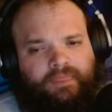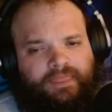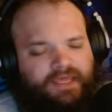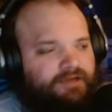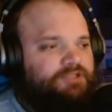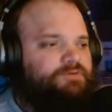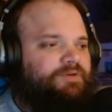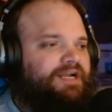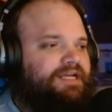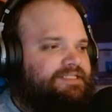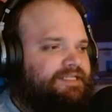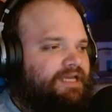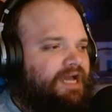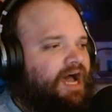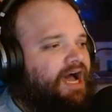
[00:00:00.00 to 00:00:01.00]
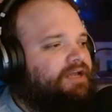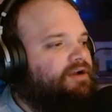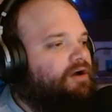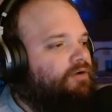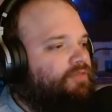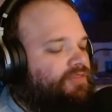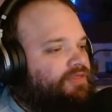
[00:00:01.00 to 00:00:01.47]
Here's what I see. I
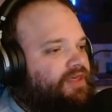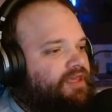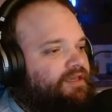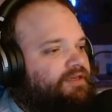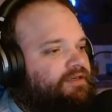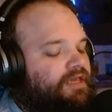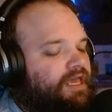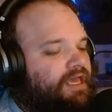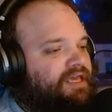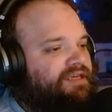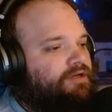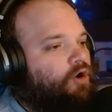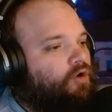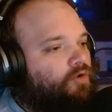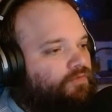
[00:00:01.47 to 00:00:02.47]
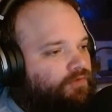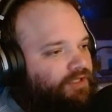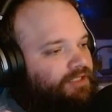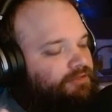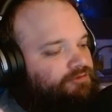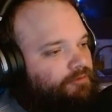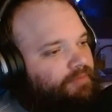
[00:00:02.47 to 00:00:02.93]
don't think a
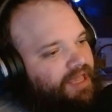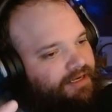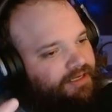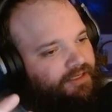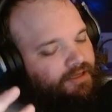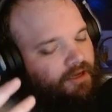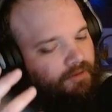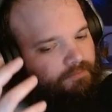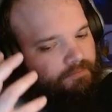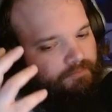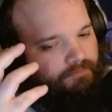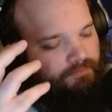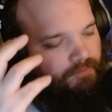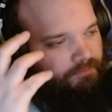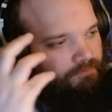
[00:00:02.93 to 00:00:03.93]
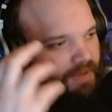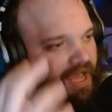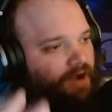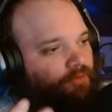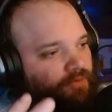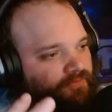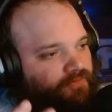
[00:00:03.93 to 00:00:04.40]
overly dramatic
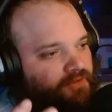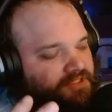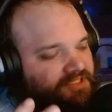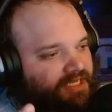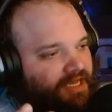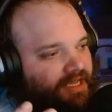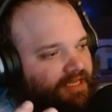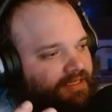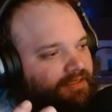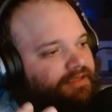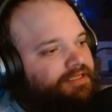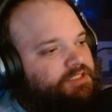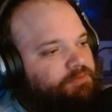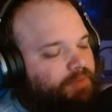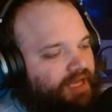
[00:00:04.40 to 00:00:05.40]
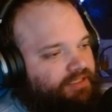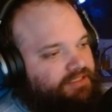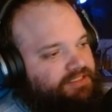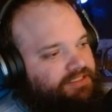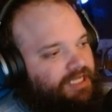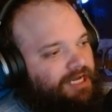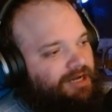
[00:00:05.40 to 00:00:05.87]
powerful side is
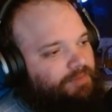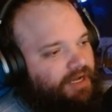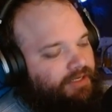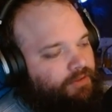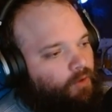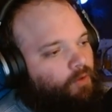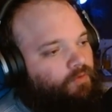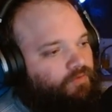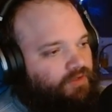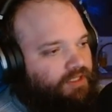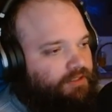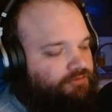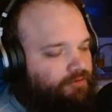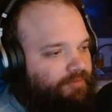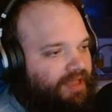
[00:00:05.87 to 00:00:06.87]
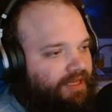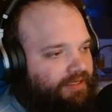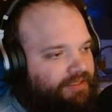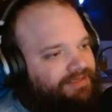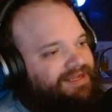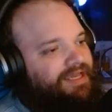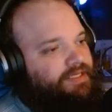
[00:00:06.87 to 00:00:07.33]
balanced out by an overly
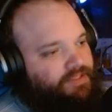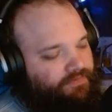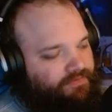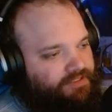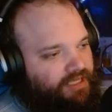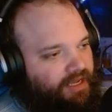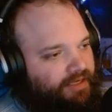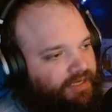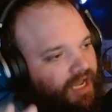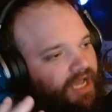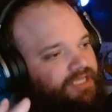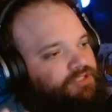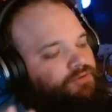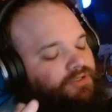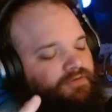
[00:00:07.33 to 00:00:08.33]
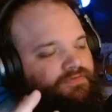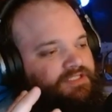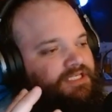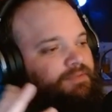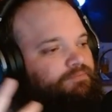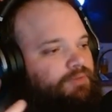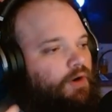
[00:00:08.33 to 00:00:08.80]
dramatic negative side. I sort of
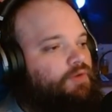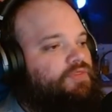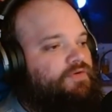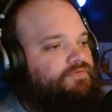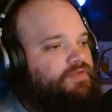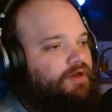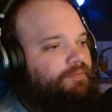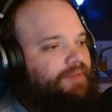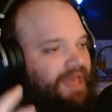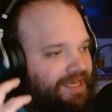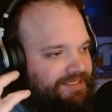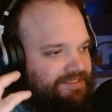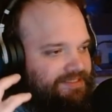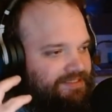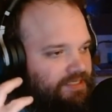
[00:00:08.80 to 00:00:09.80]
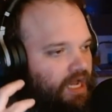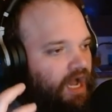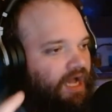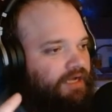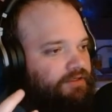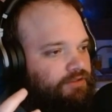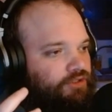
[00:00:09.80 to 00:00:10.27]
see both of them as
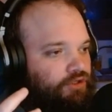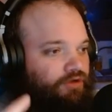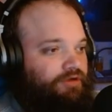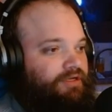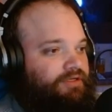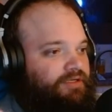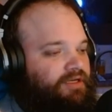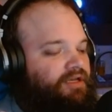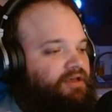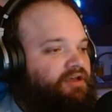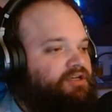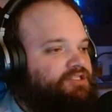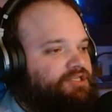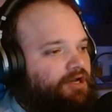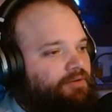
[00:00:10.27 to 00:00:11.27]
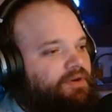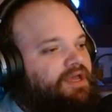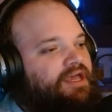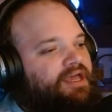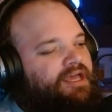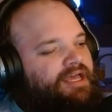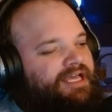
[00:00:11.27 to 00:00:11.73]
not good. So
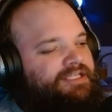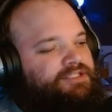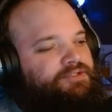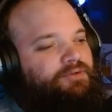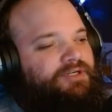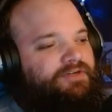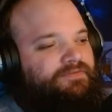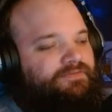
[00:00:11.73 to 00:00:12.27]
it's sort of